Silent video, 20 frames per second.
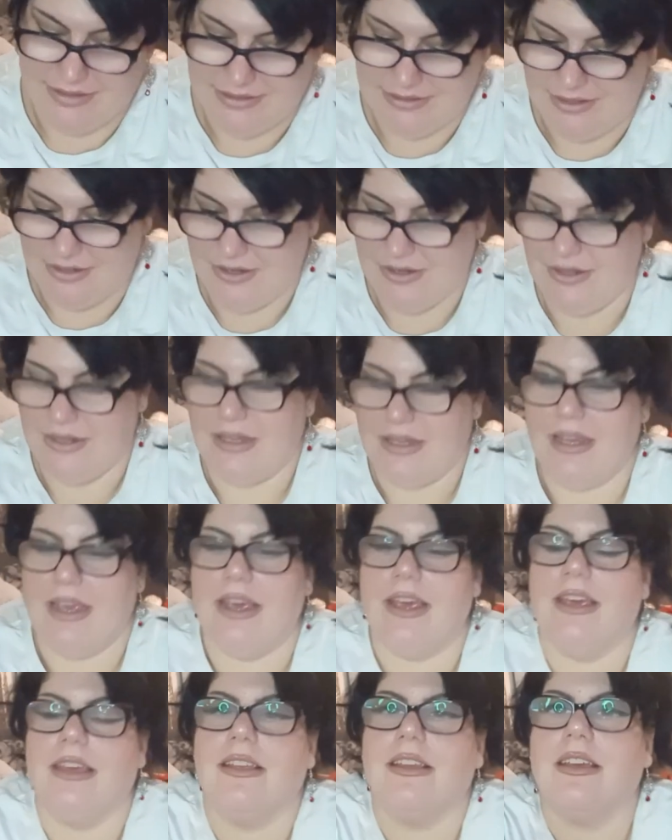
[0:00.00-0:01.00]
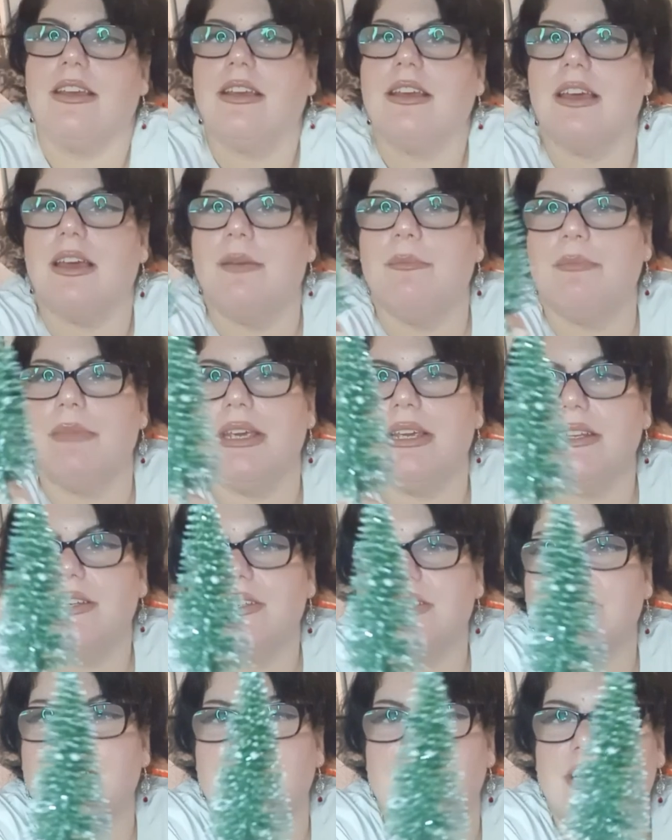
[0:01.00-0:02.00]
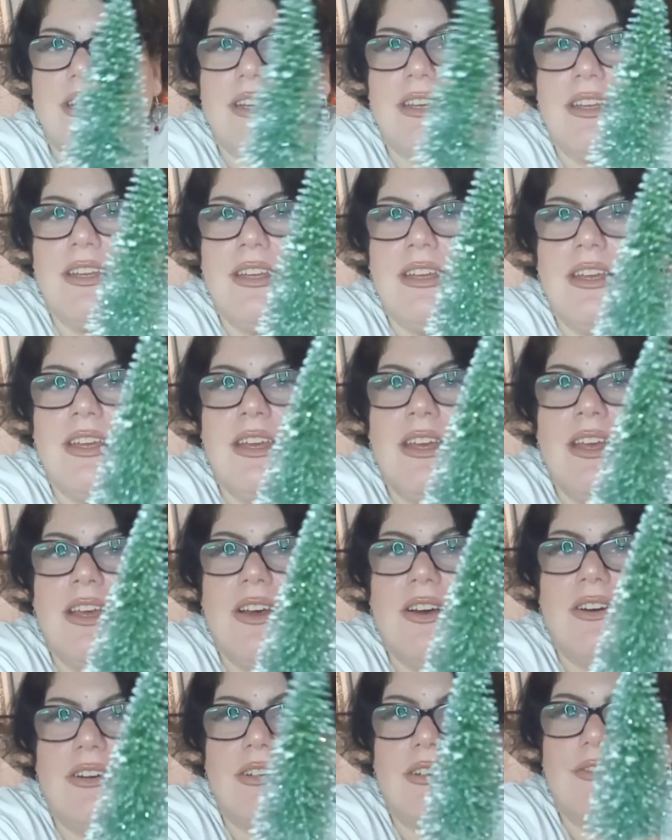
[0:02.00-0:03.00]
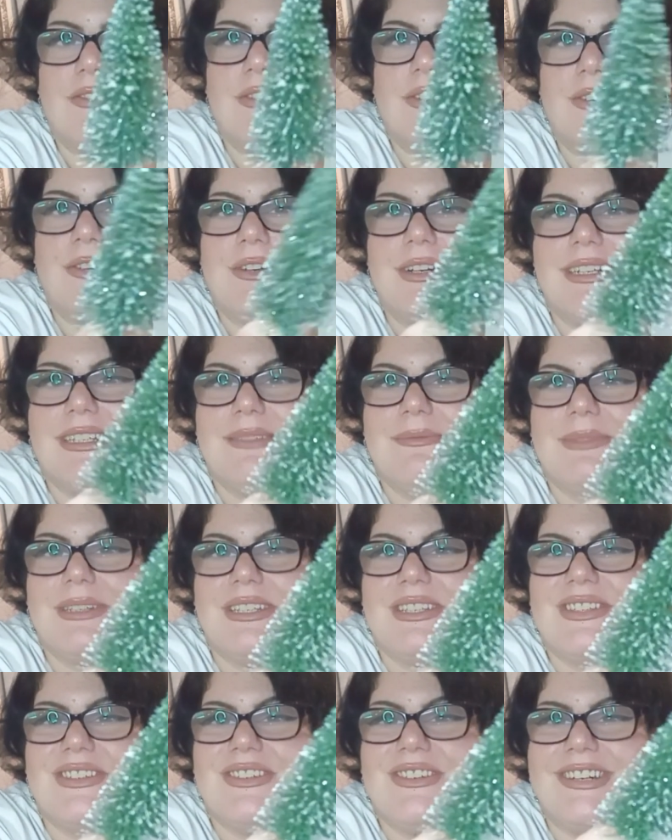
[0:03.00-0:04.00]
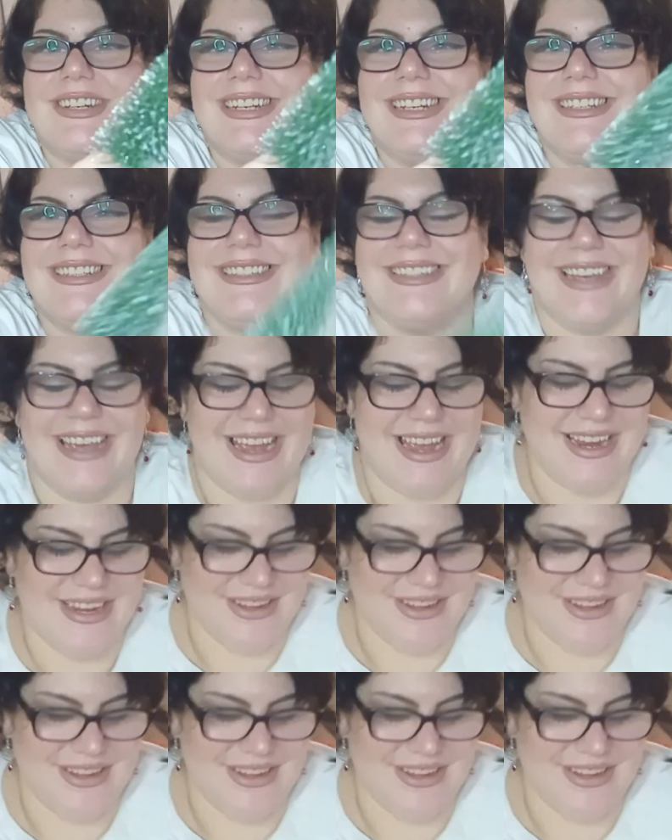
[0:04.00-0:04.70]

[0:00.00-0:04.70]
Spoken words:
So you get a mixture of Christmas trees there.